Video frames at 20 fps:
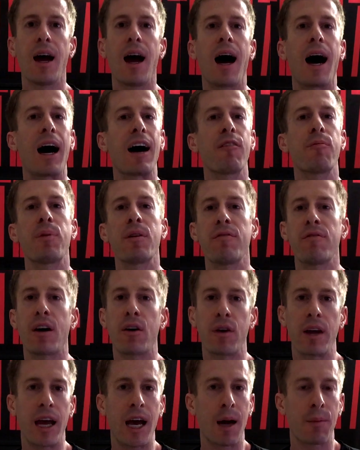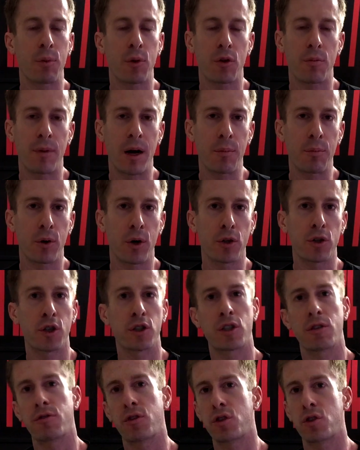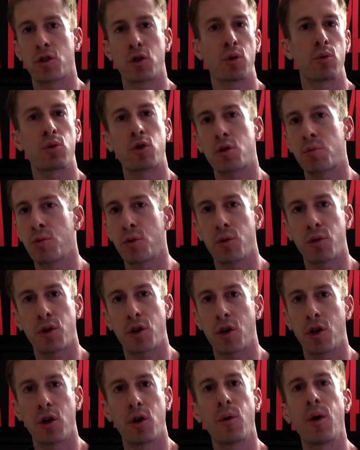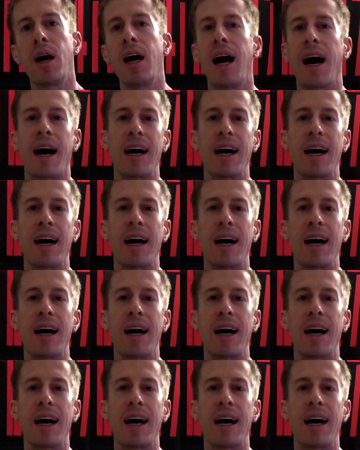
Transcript: I've been very happy with my purchase of the Zhyiun Smooth Q.